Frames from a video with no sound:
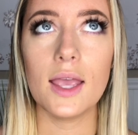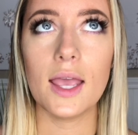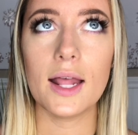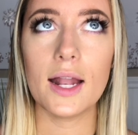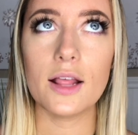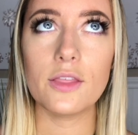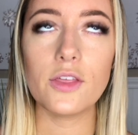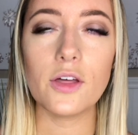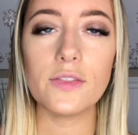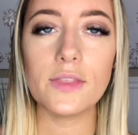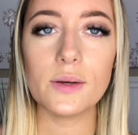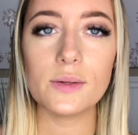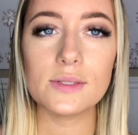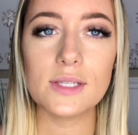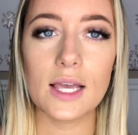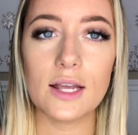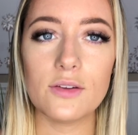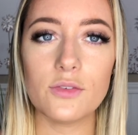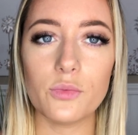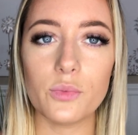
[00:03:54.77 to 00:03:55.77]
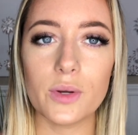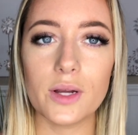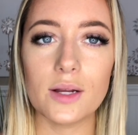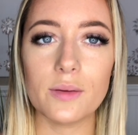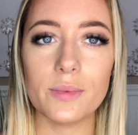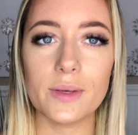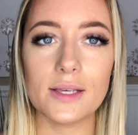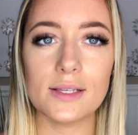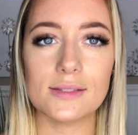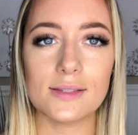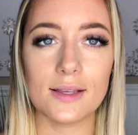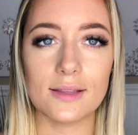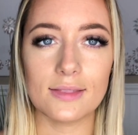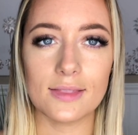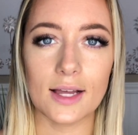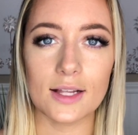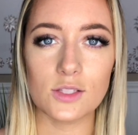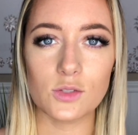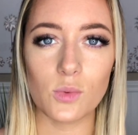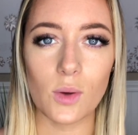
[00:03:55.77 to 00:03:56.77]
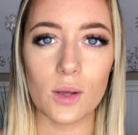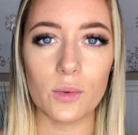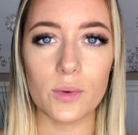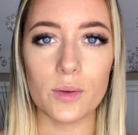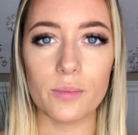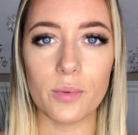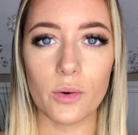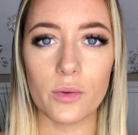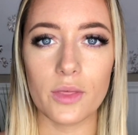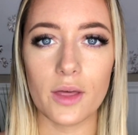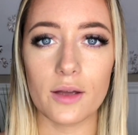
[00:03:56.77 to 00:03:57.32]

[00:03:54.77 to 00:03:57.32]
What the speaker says: And I thought that was kind of weird because like that's why we both